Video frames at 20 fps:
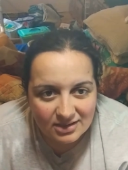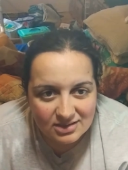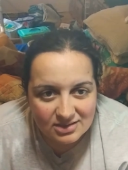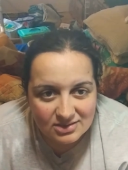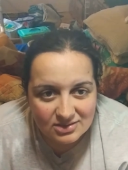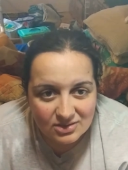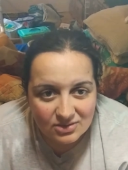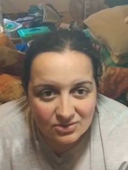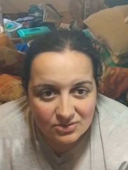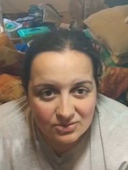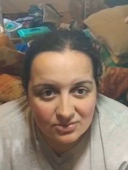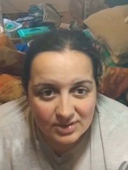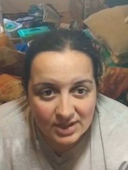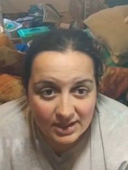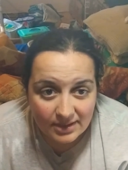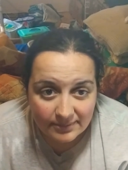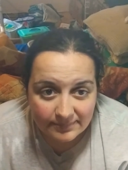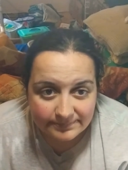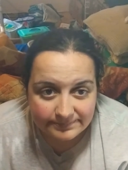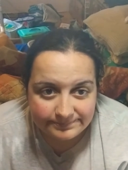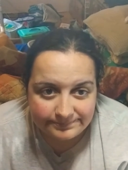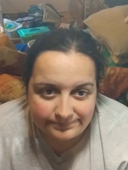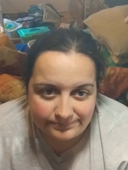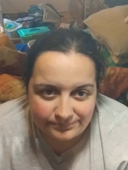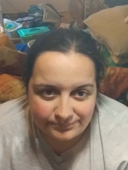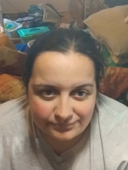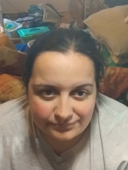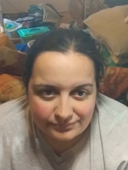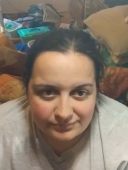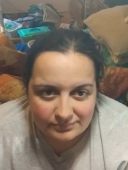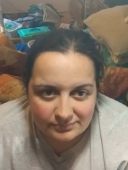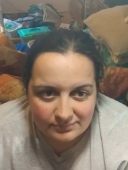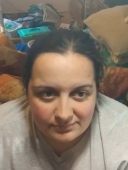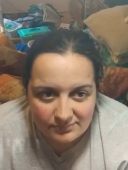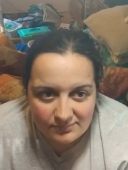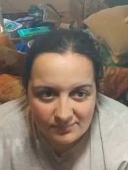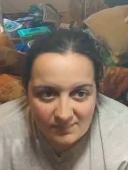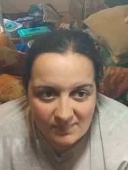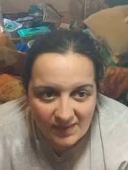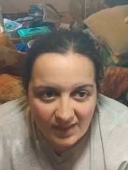So yeah,
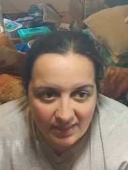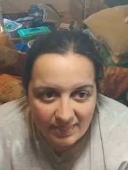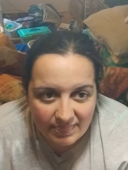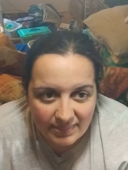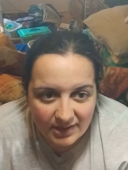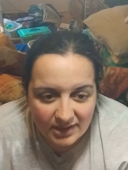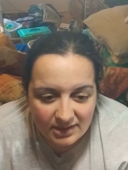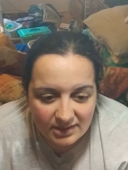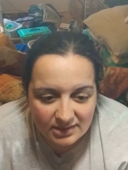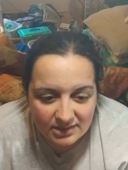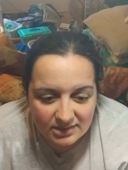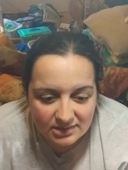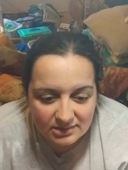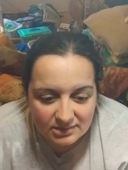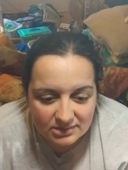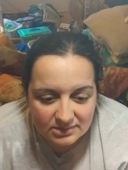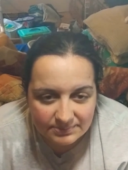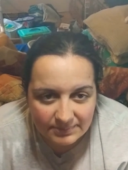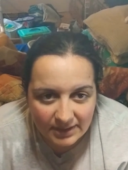that is